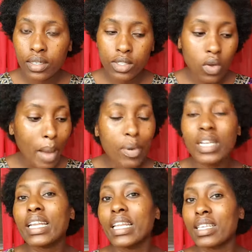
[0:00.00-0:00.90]
So upon
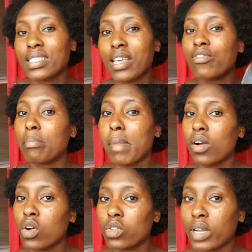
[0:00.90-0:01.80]
nili save
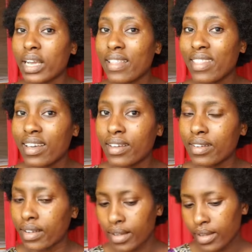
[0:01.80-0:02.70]
mangoto rekadha.
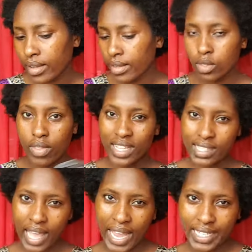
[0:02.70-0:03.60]
So
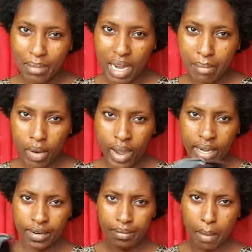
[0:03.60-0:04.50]
that's item number
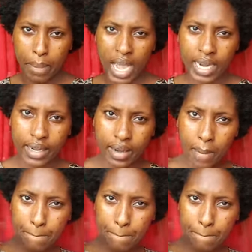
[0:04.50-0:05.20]
one, pan.